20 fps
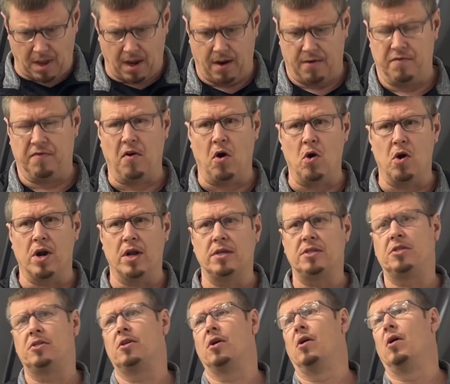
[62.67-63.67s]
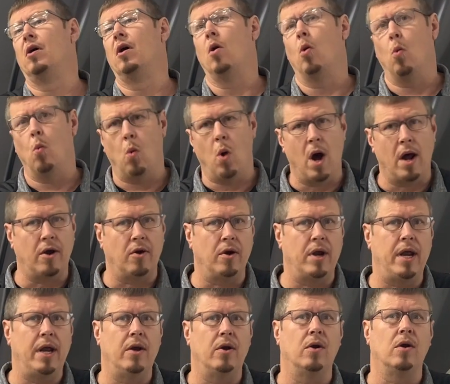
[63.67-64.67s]
furnace, water
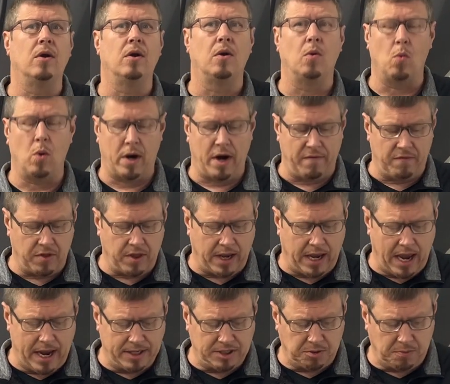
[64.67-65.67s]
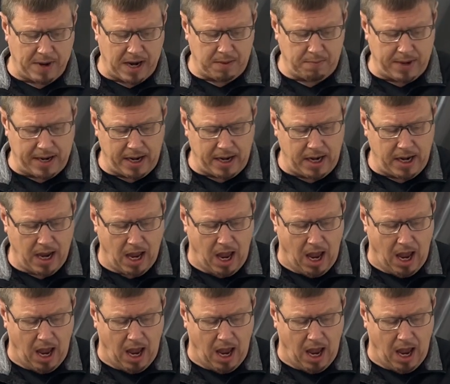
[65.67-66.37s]
heater, whatever the case may be.